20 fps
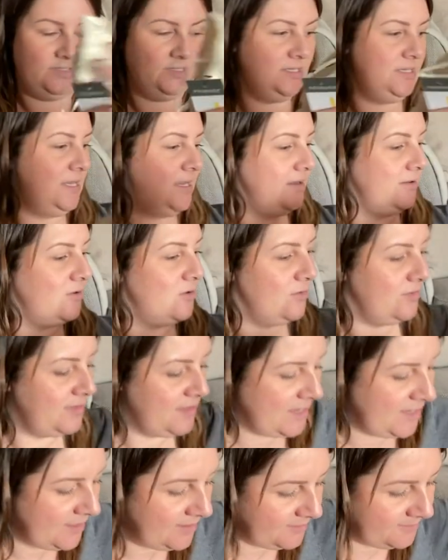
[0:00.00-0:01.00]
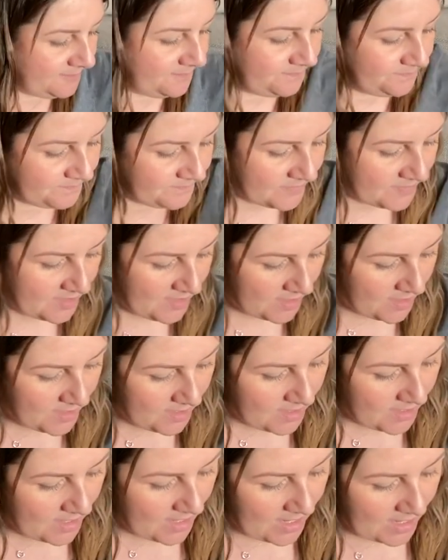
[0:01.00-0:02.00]
Yeah, I've got that.
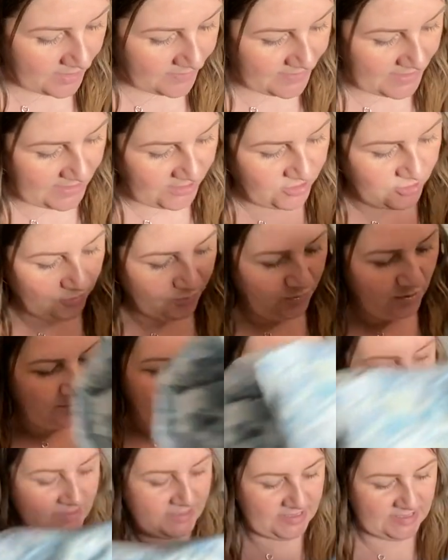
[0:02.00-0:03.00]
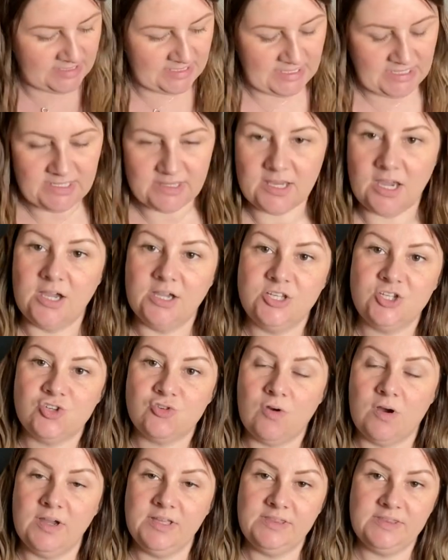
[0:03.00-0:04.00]
And then you'll probably see that I
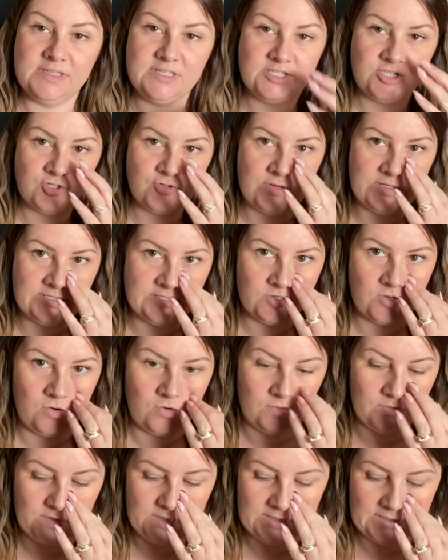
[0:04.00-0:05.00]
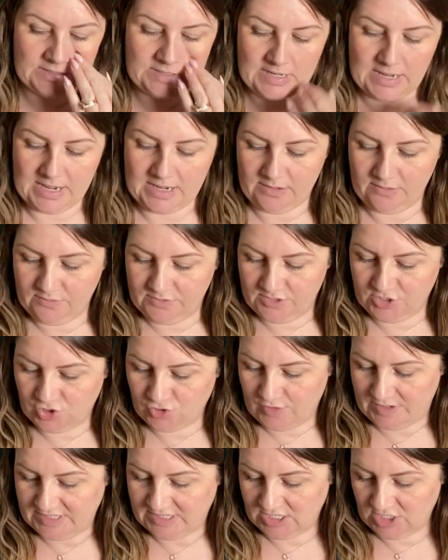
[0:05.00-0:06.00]
tried this dress on. Now, the
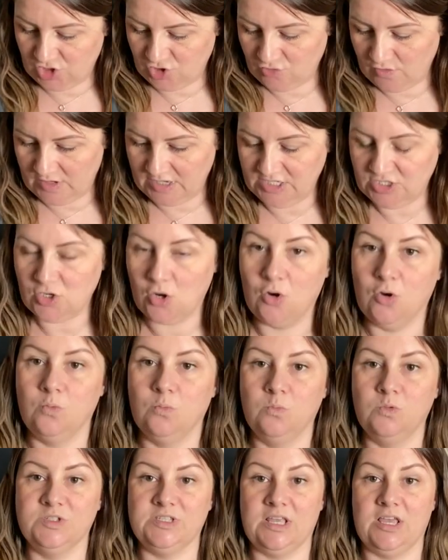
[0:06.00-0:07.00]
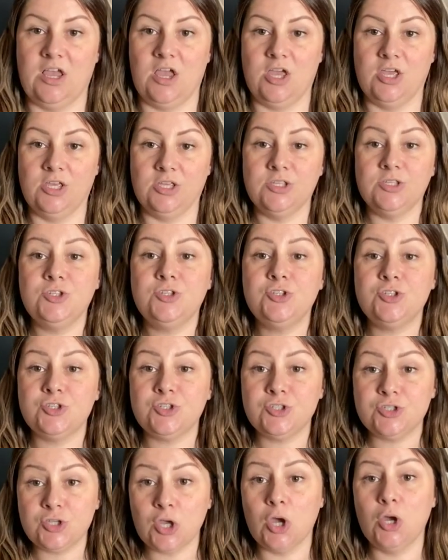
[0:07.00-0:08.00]
dress I tried on was
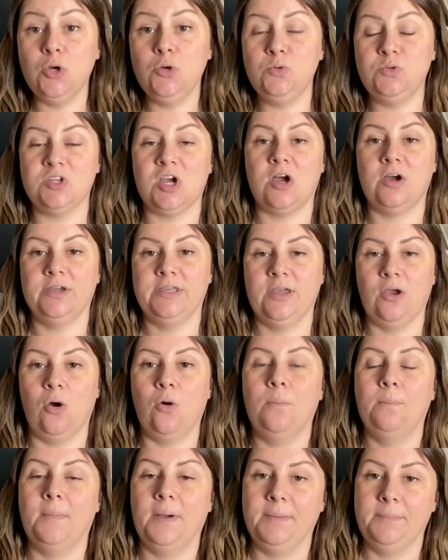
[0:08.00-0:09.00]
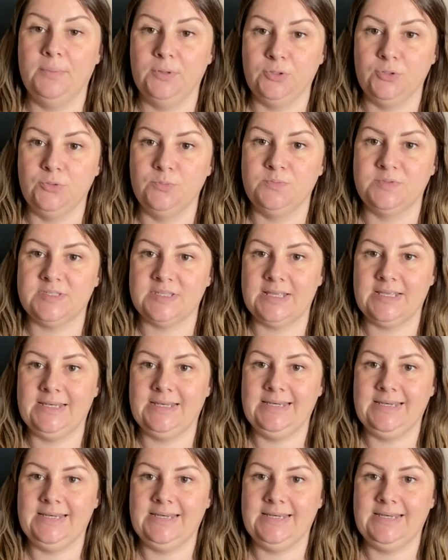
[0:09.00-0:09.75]
so tight on my boobs.